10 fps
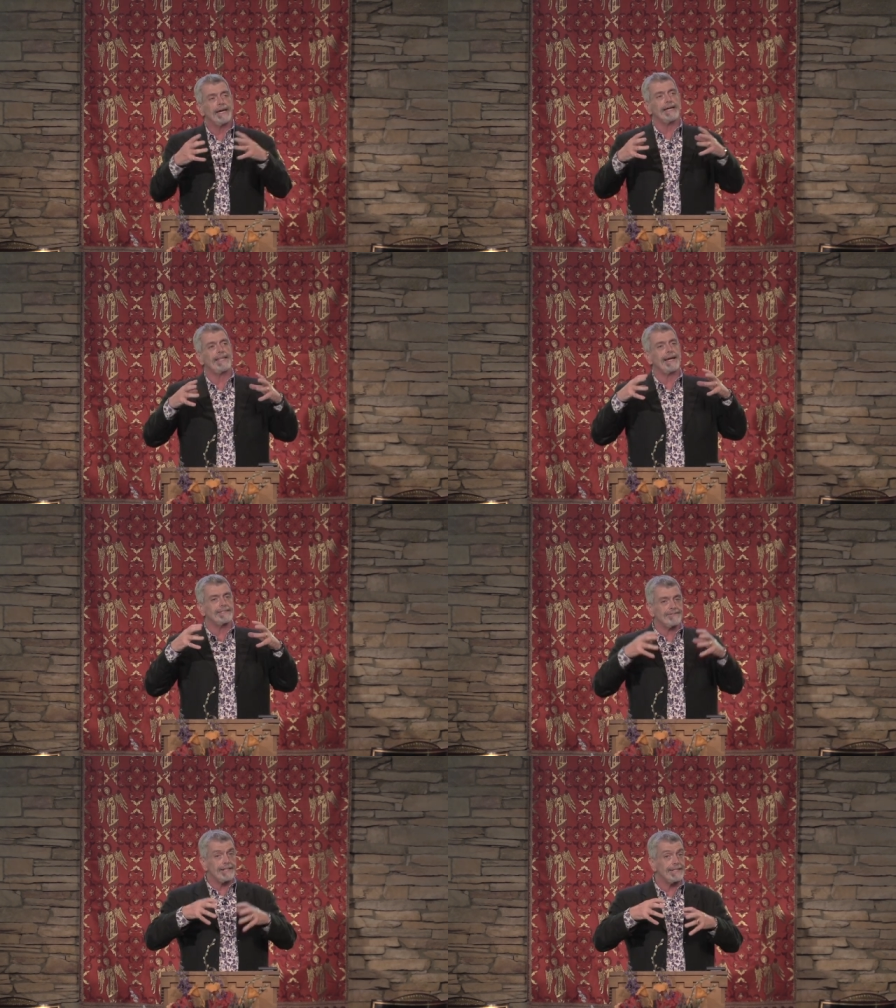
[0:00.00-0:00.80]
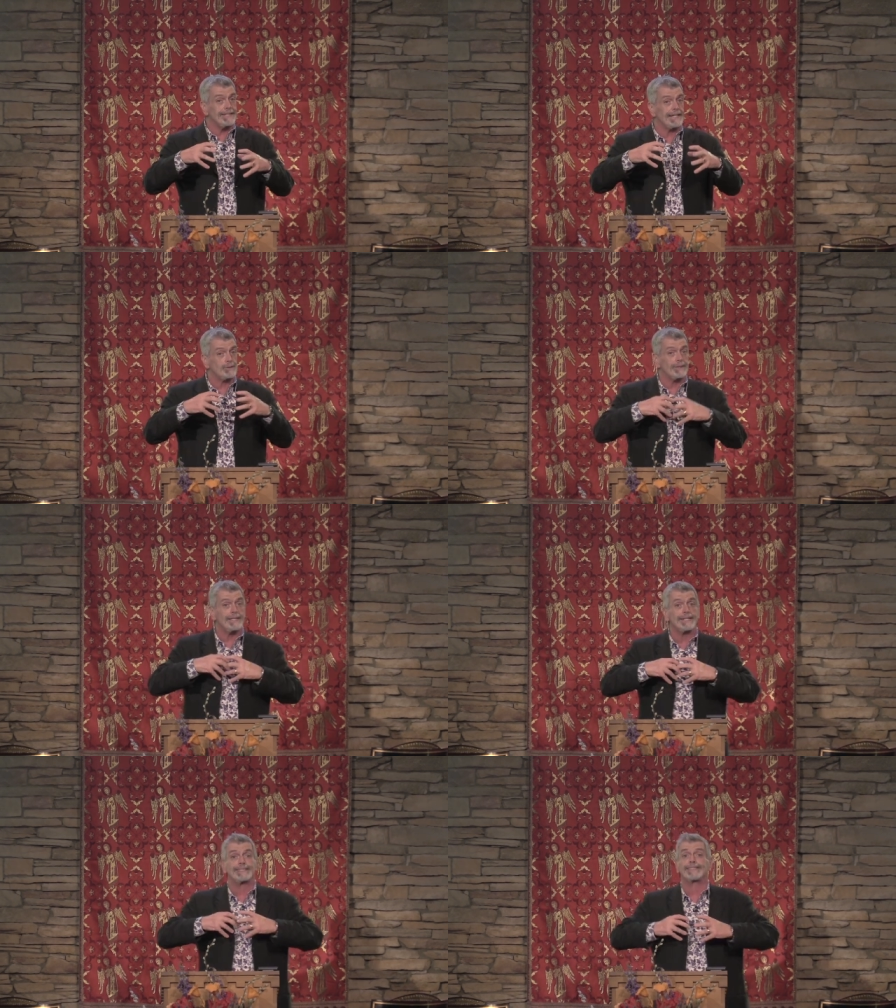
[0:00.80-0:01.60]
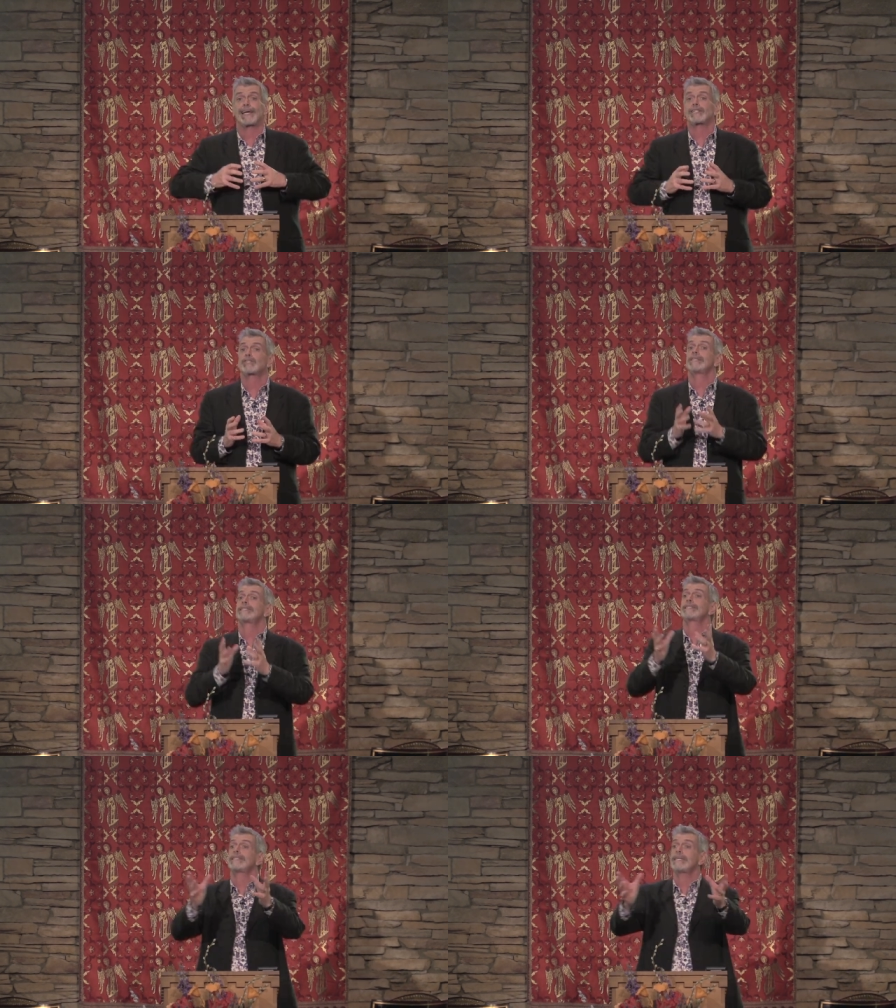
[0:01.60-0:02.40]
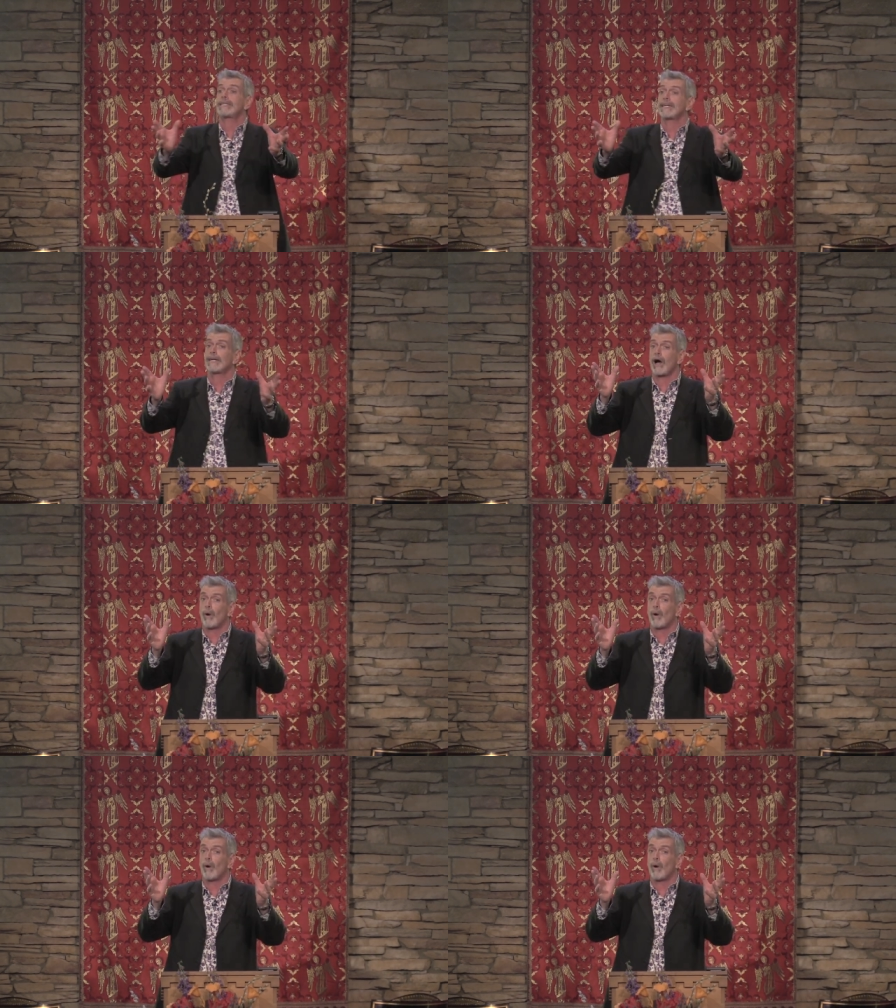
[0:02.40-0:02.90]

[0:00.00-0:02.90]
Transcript: And that divinity that's within us is actually seeking